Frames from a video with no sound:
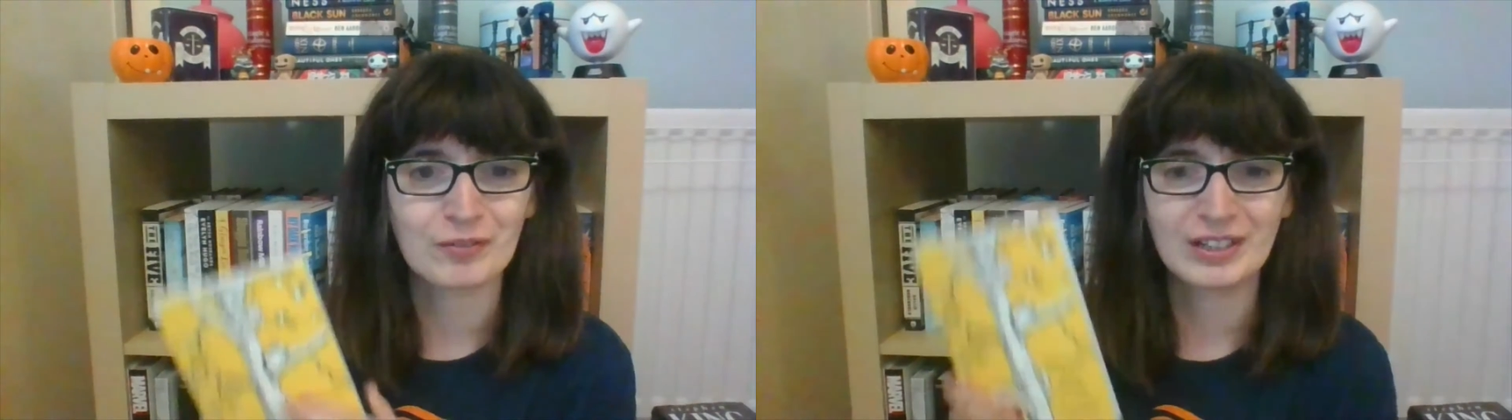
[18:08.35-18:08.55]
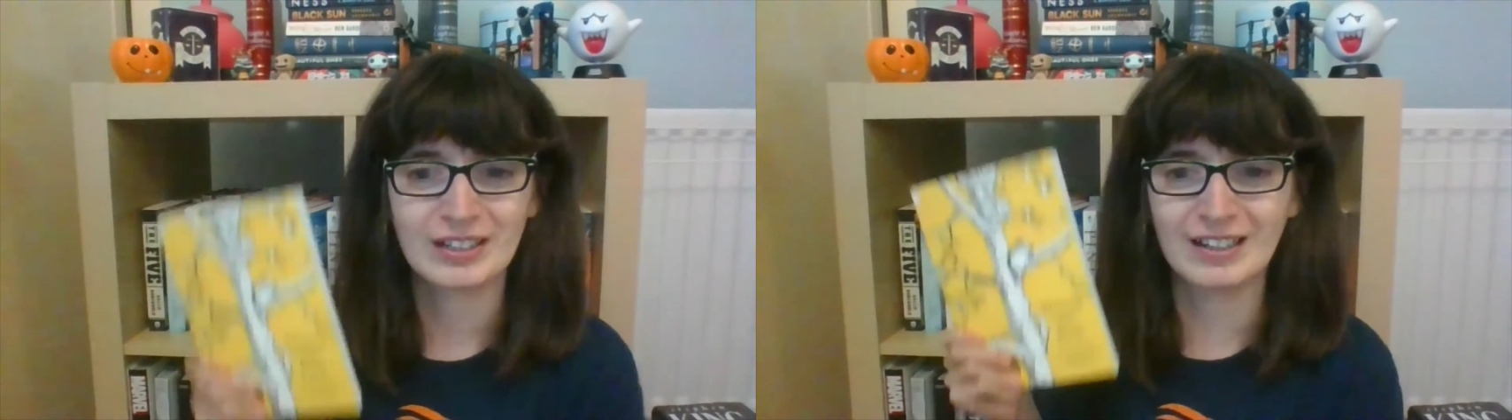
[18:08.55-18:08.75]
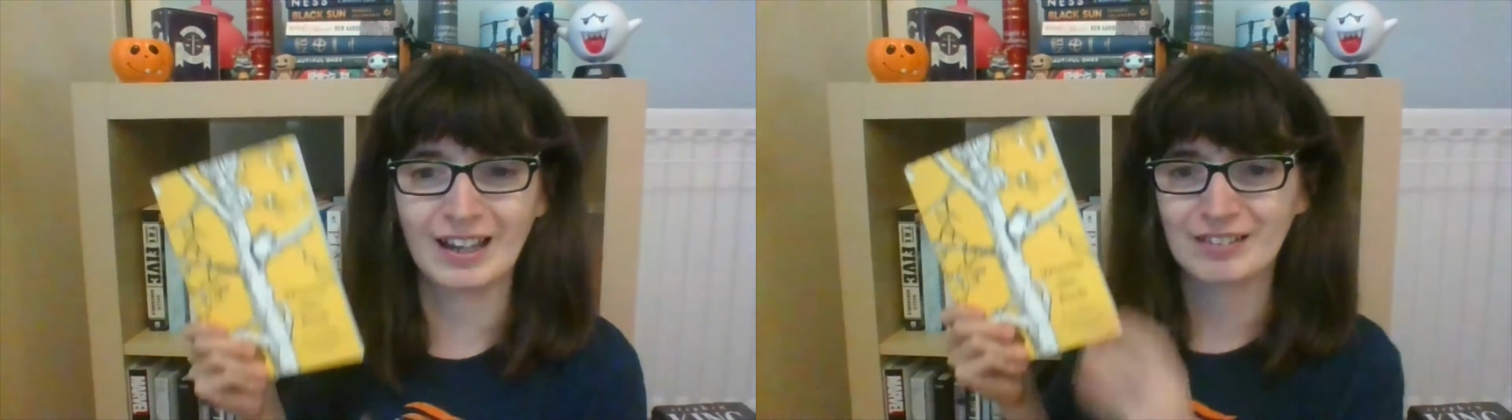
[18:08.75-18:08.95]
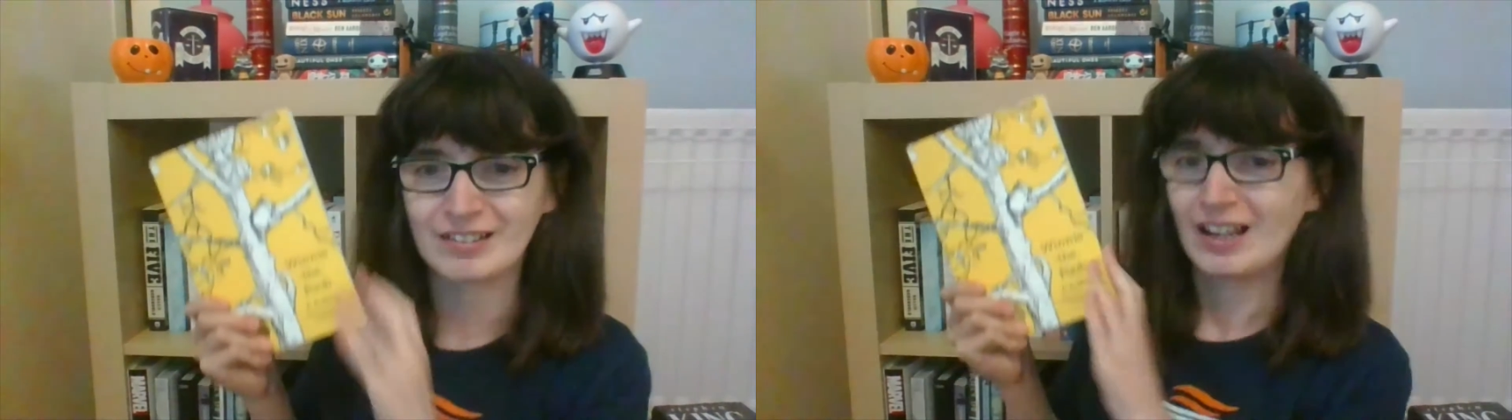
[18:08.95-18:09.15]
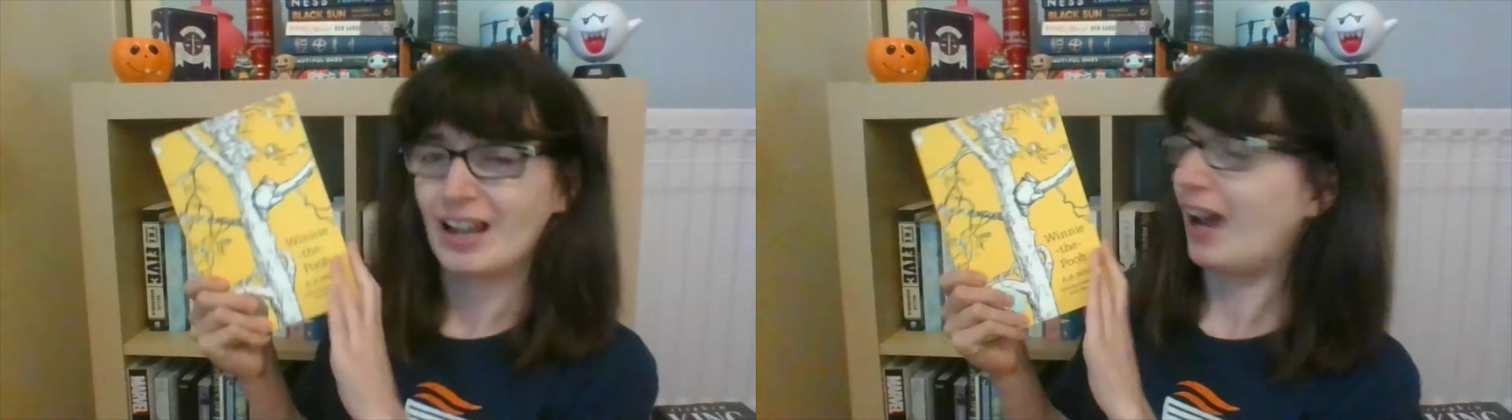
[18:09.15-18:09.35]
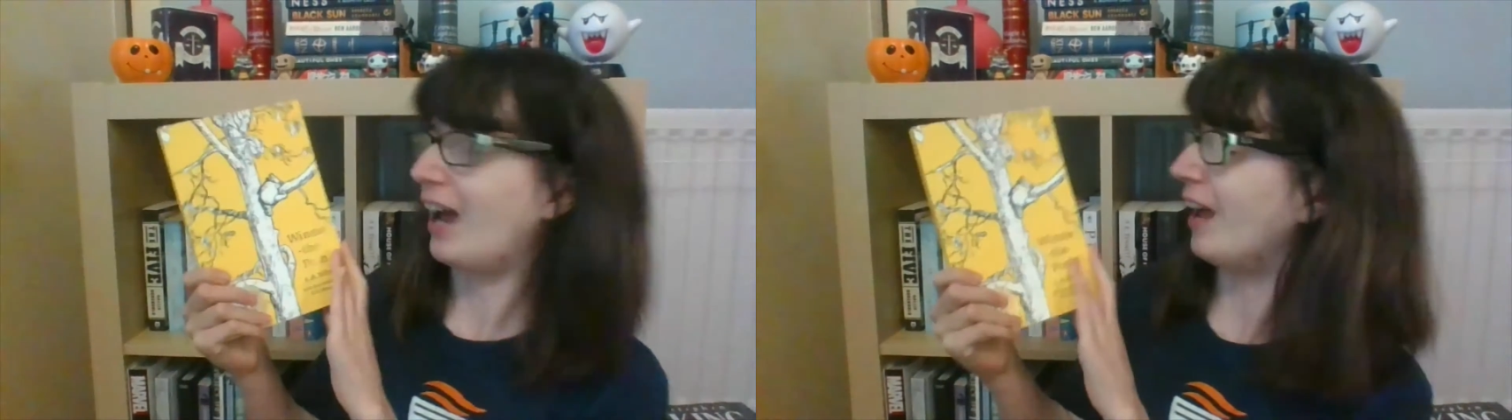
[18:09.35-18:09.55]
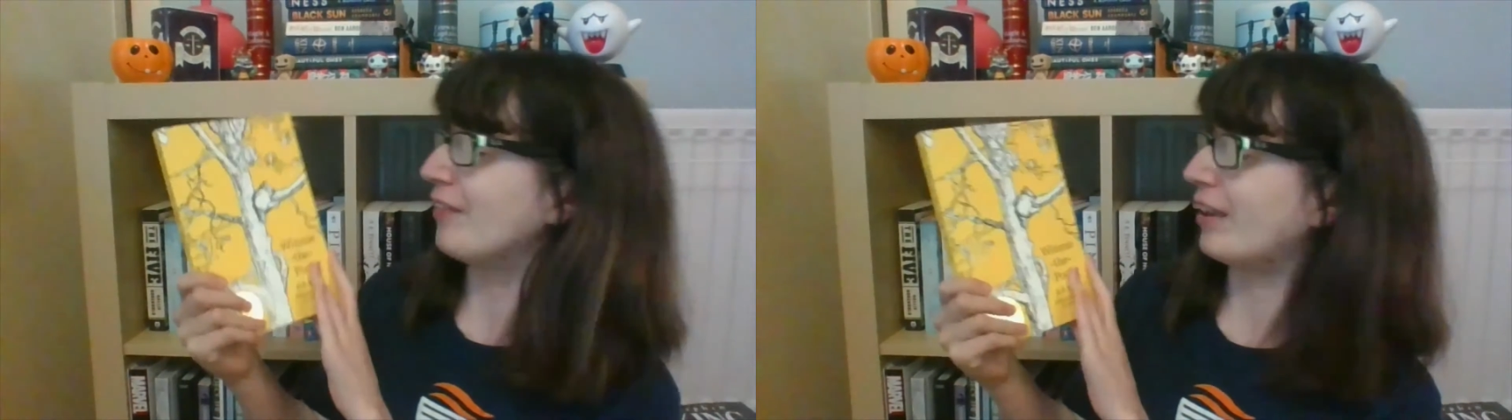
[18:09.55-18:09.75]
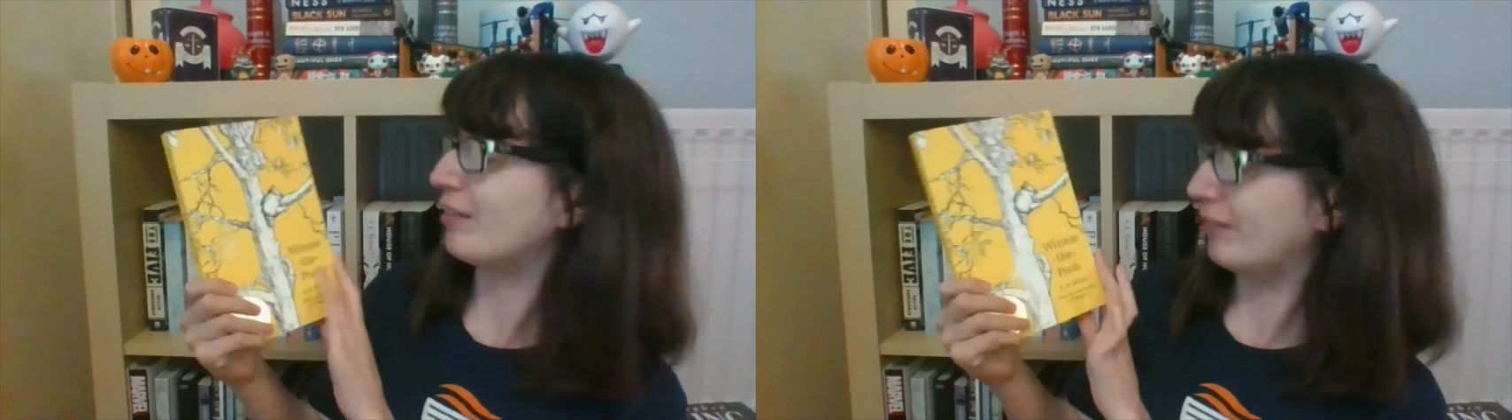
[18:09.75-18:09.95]
reading this,
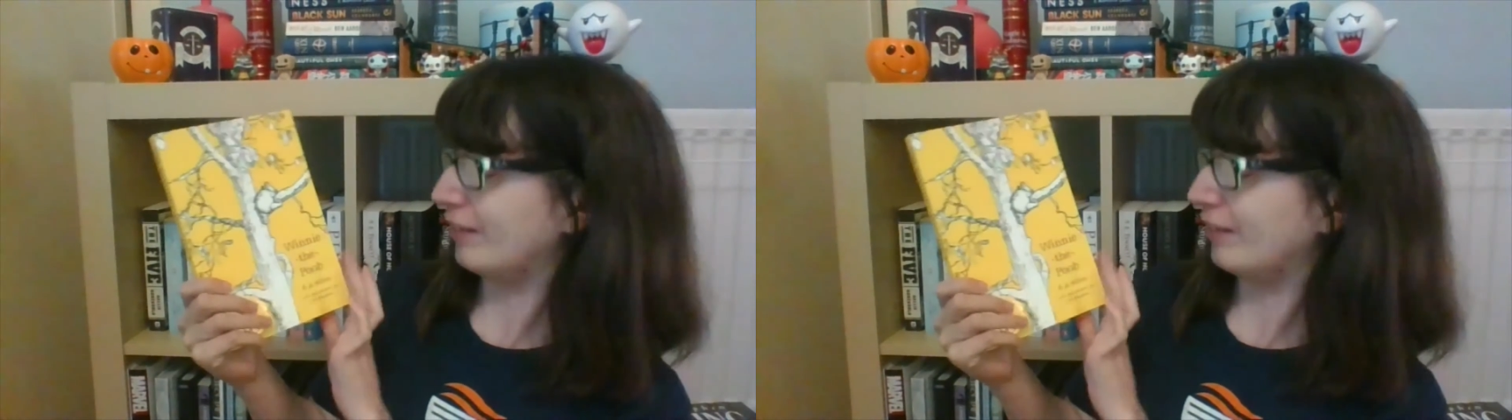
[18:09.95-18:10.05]
and it's